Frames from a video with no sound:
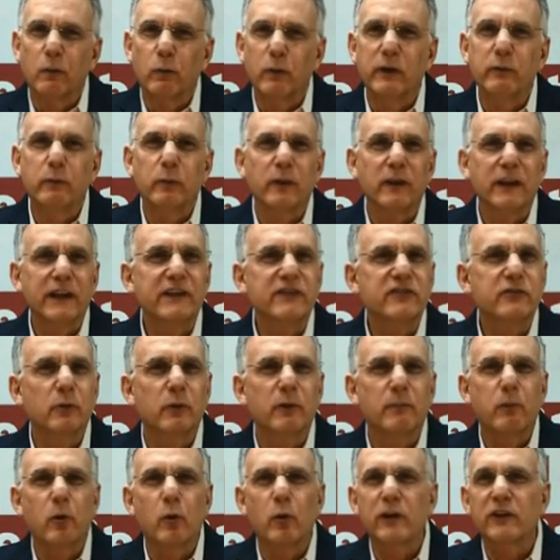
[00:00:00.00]
We released the
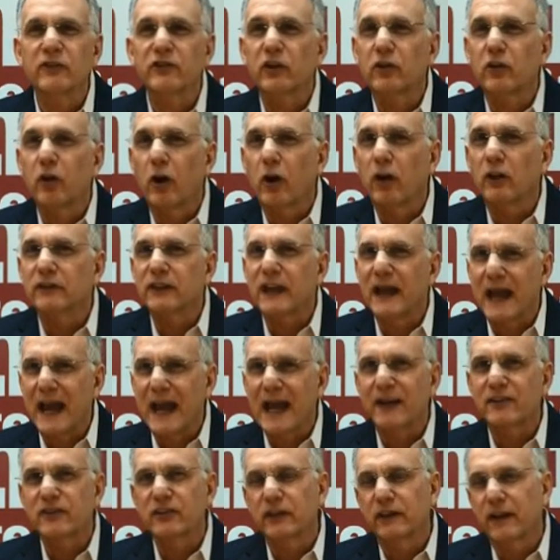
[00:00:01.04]
report as a call to
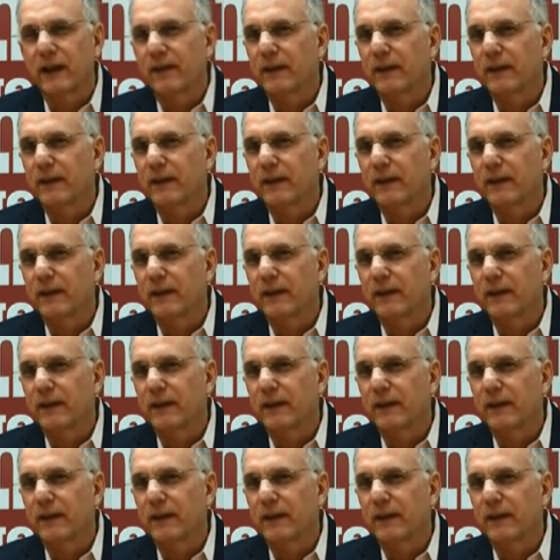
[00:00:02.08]
action,